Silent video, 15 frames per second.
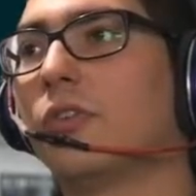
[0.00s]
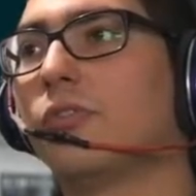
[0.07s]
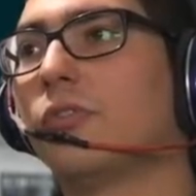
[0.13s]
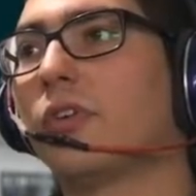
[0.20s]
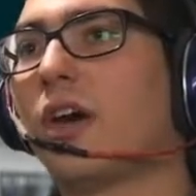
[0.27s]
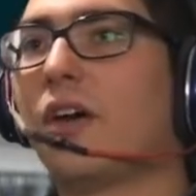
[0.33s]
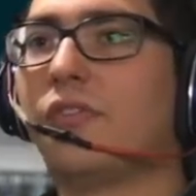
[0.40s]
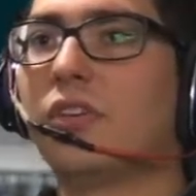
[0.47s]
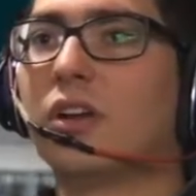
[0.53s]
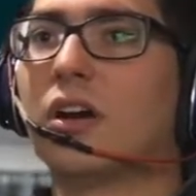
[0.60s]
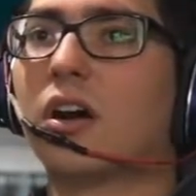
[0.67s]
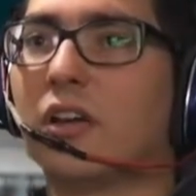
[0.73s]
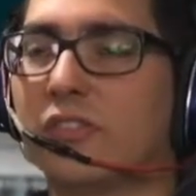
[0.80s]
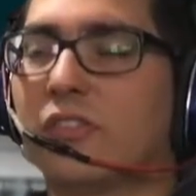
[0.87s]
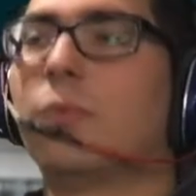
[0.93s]
of having a
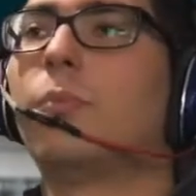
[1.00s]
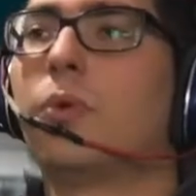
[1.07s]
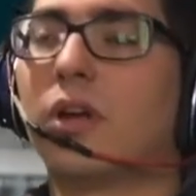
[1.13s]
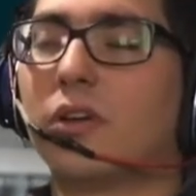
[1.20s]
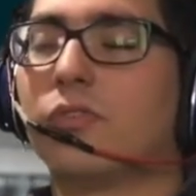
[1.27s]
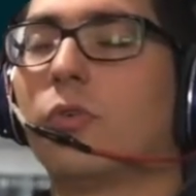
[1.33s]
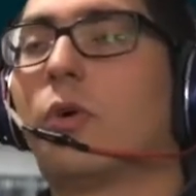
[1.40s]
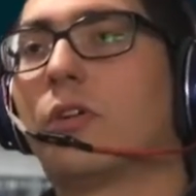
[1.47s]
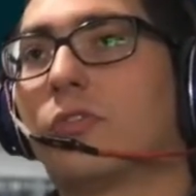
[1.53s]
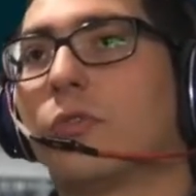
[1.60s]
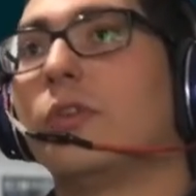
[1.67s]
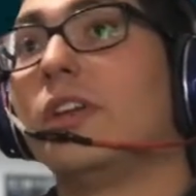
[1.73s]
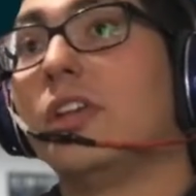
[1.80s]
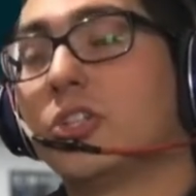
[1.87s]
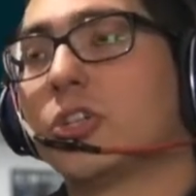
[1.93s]
custom brake force
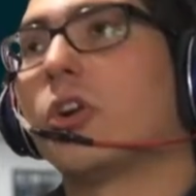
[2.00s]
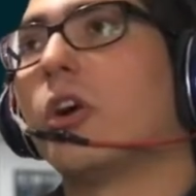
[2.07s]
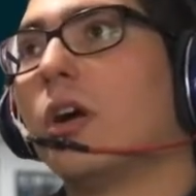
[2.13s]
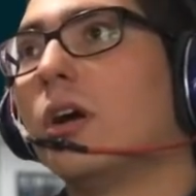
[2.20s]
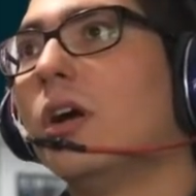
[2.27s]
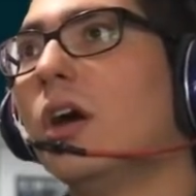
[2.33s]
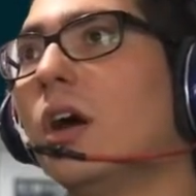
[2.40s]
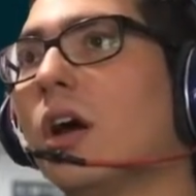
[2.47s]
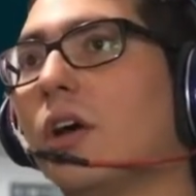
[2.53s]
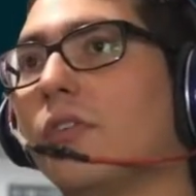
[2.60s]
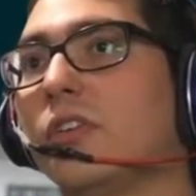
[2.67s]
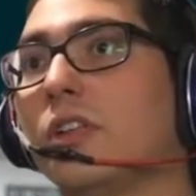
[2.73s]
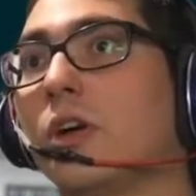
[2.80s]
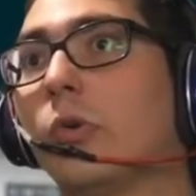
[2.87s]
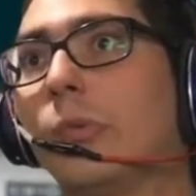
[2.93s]
for each car. I
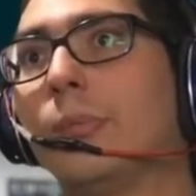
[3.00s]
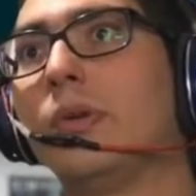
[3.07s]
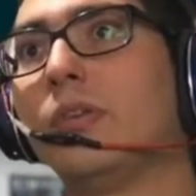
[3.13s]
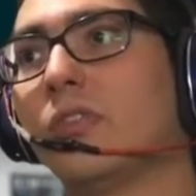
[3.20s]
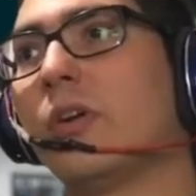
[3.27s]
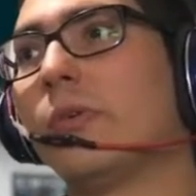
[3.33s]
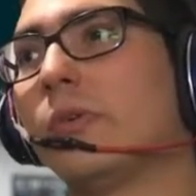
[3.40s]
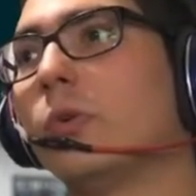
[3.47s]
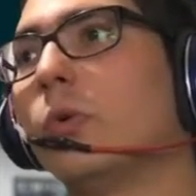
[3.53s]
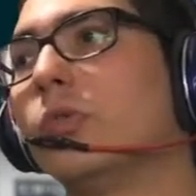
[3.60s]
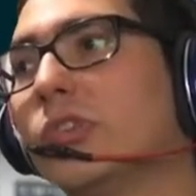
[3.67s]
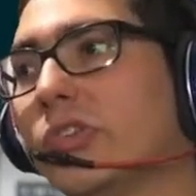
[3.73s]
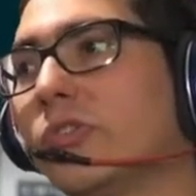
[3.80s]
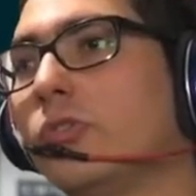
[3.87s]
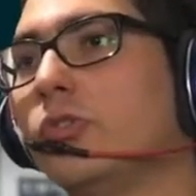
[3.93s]
think that would be very cool,
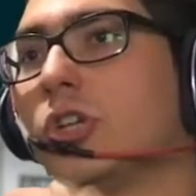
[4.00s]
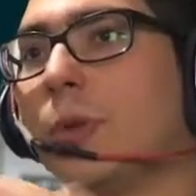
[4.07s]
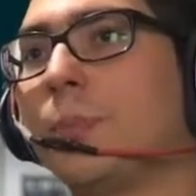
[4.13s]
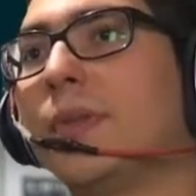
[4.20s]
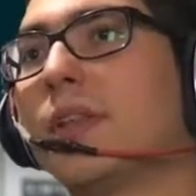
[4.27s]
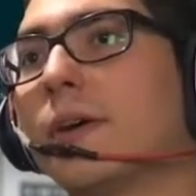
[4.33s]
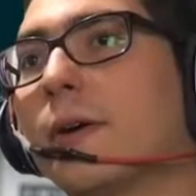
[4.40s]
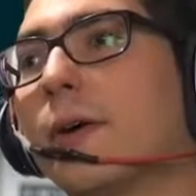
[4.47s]
just to jump in a